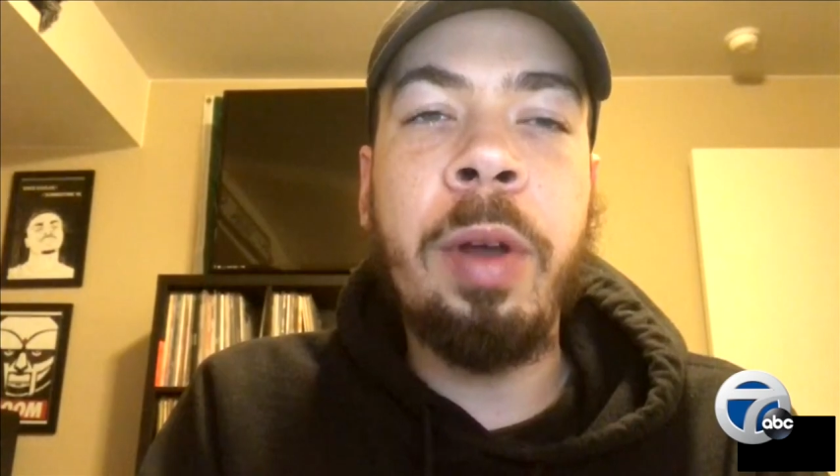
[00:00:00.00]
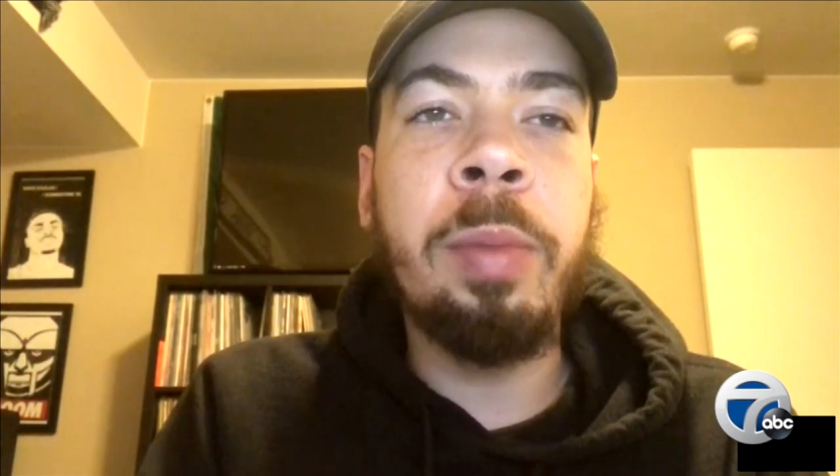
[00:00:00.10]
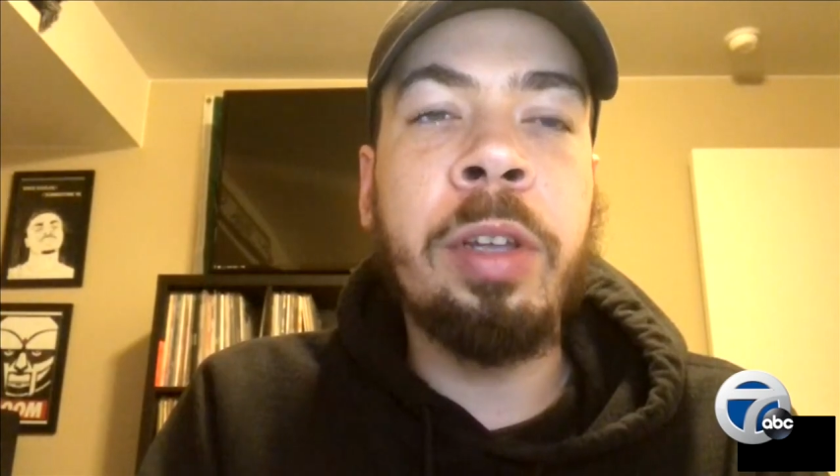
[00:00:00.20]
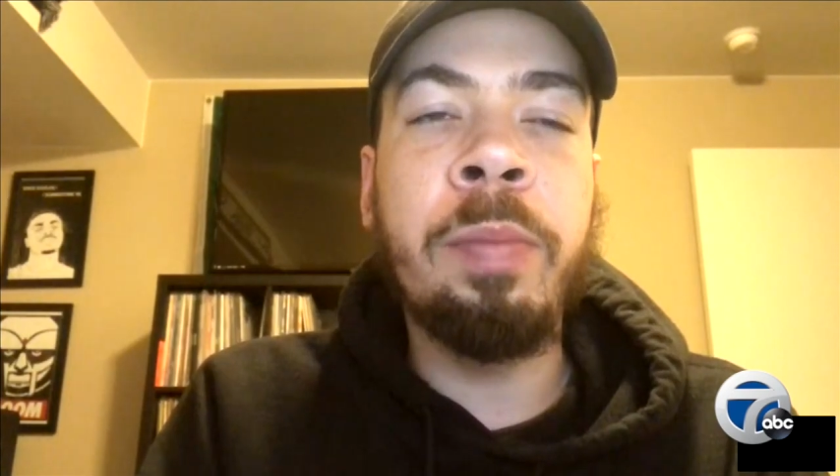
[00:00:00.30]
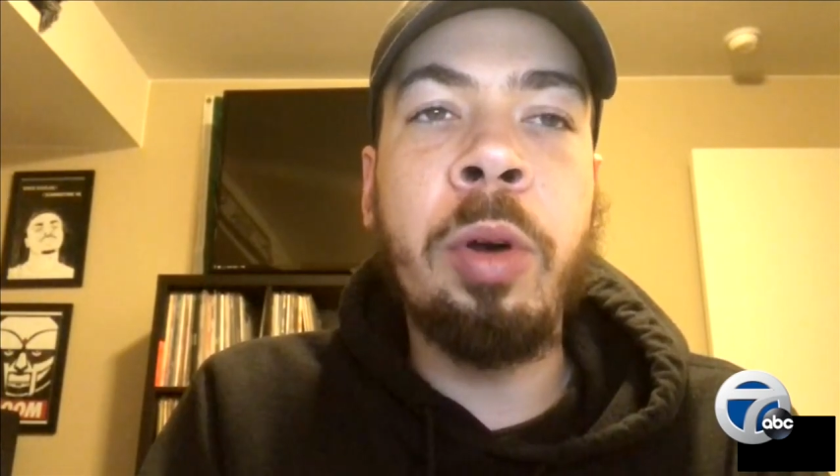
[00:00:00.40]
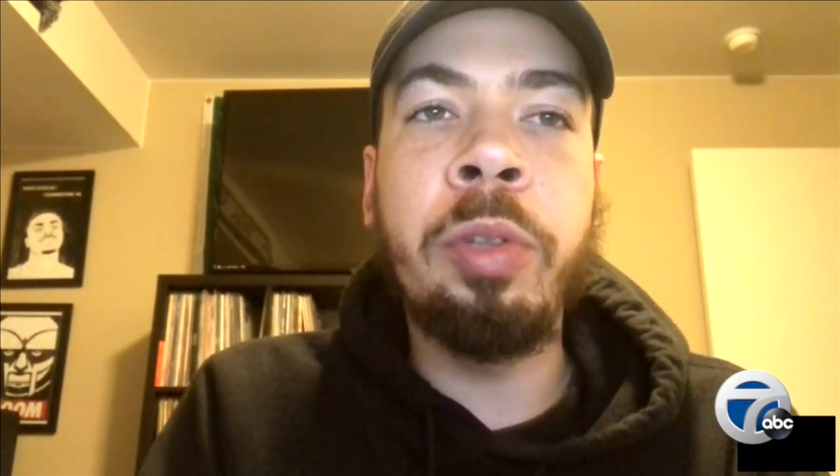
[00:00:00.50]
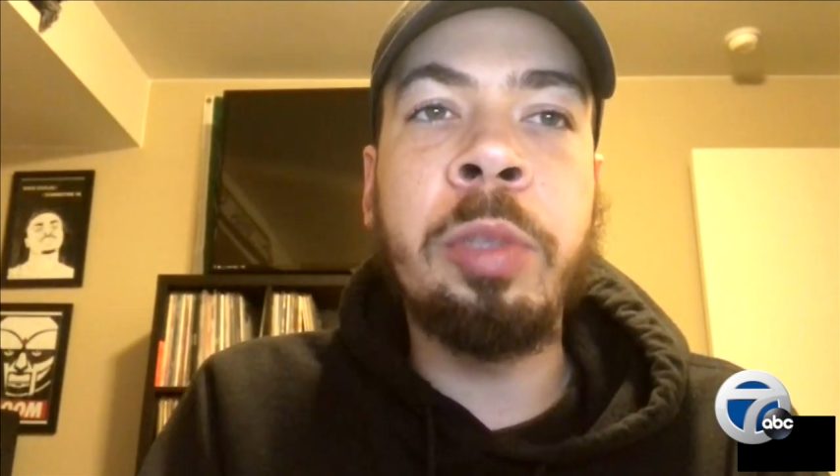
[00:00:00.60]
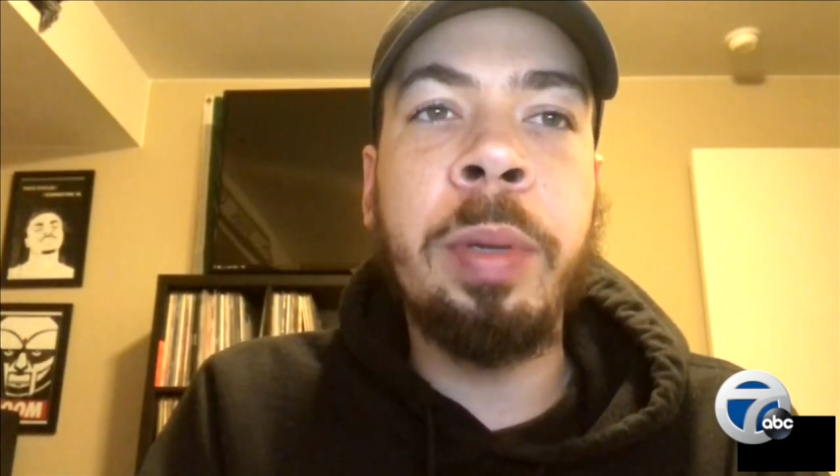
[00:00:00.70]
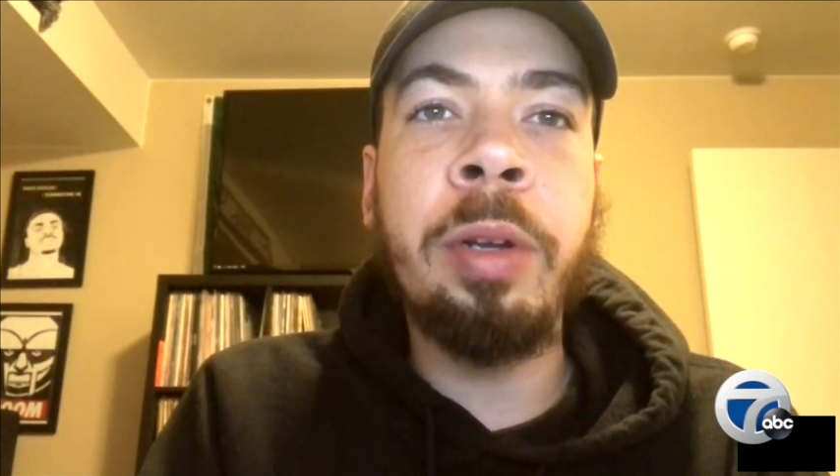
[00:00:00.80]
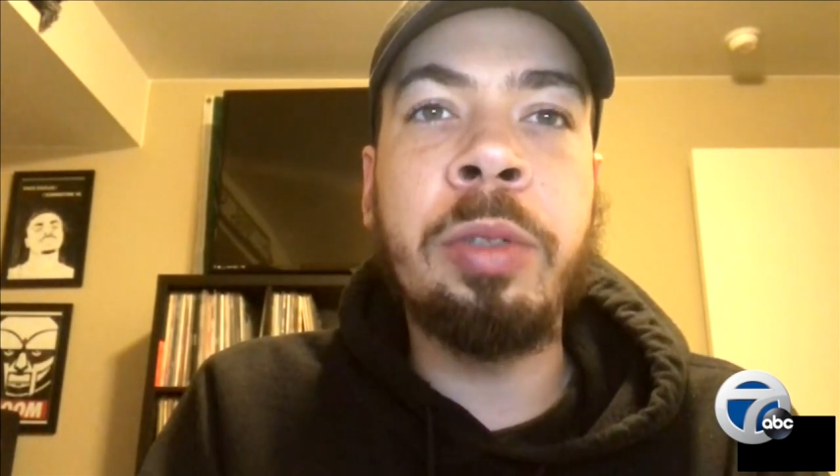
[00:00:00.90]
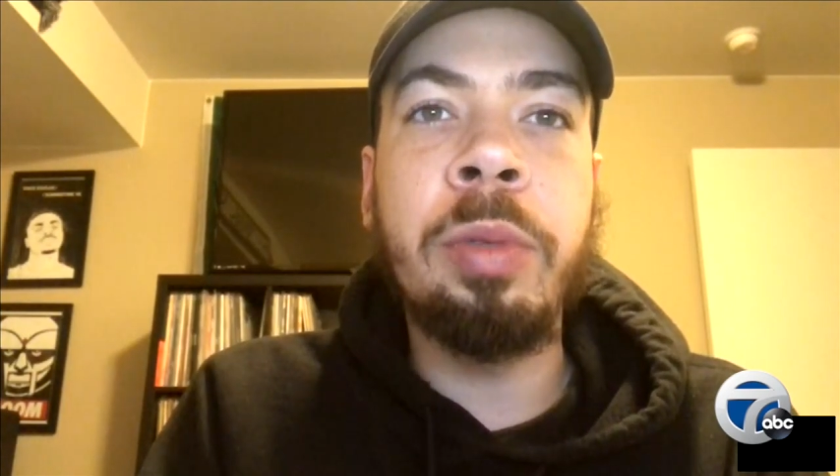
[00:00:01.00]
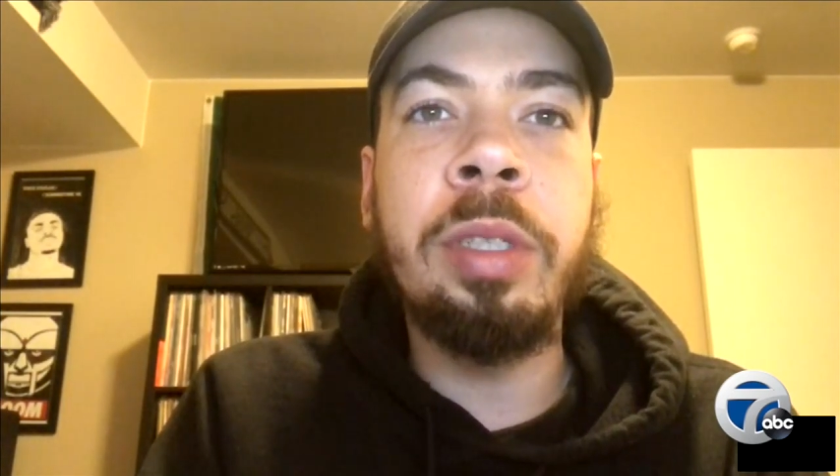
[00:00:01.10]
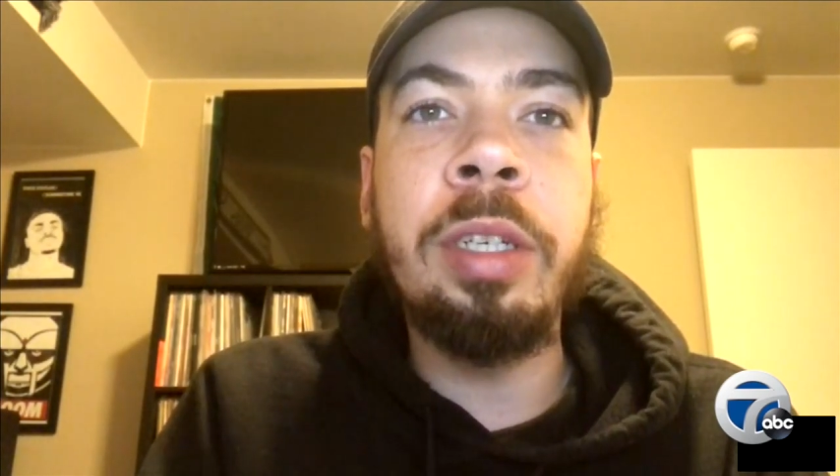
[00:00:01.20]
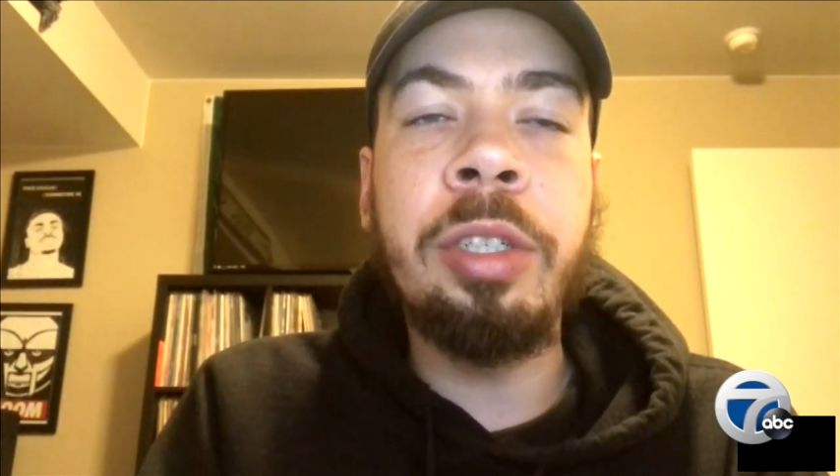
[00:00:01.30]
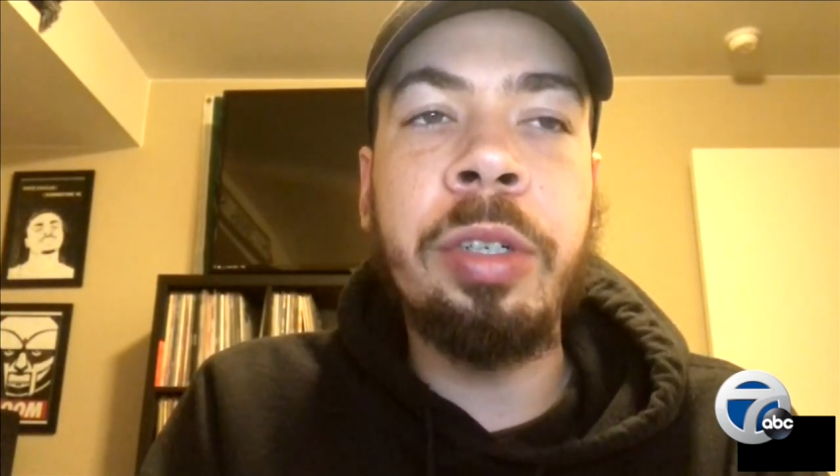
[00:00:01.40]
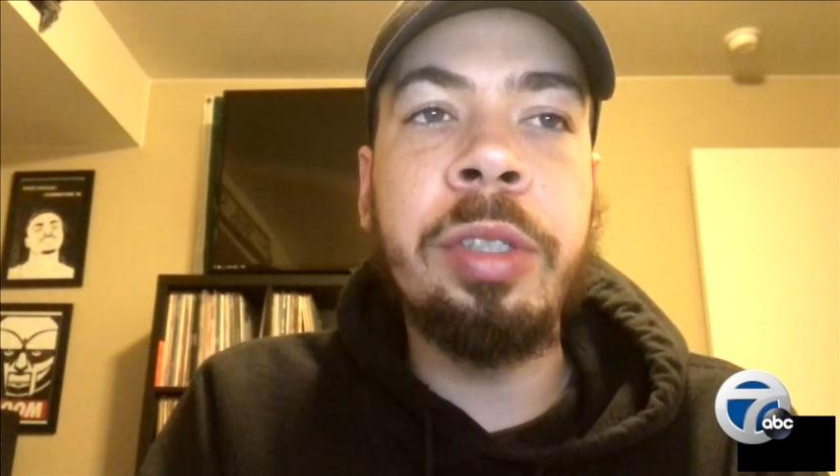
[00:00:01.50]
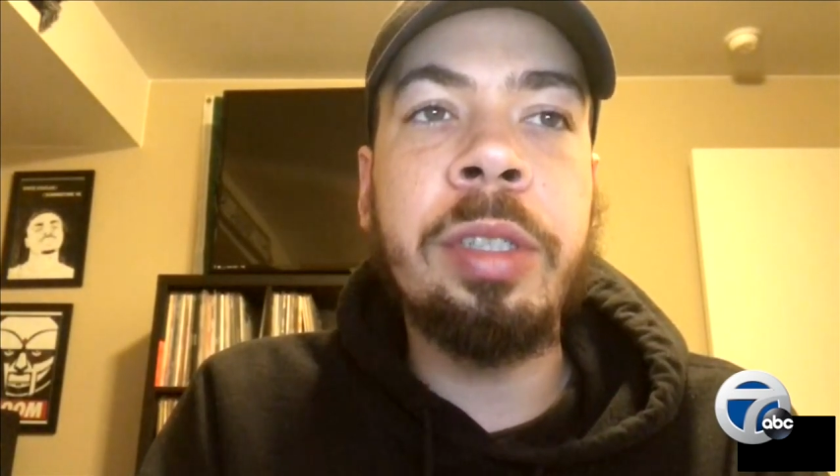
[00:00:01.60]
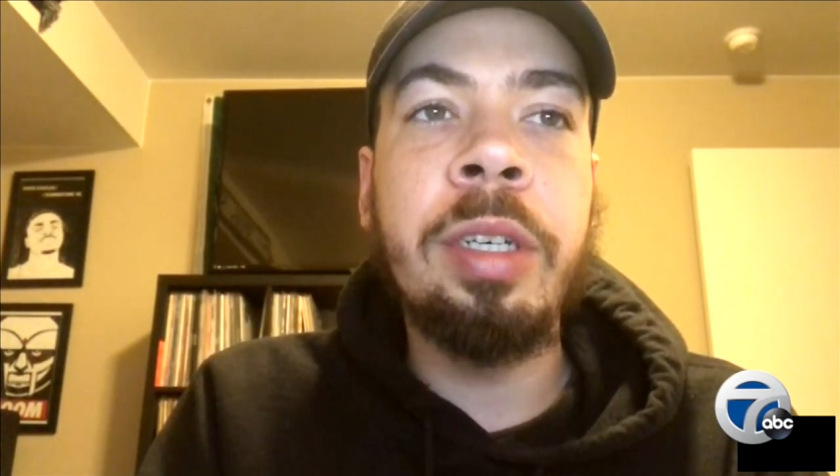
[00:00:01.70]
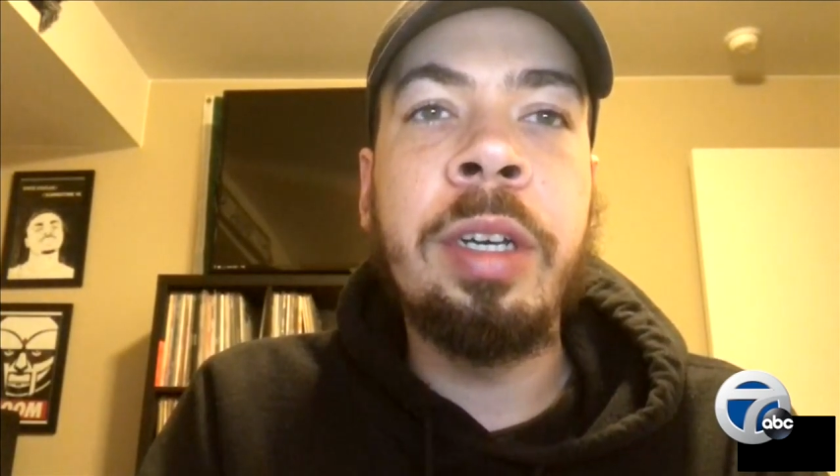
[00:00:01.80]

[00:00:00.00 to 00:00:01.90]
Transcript: where I believe both his parents were teachers.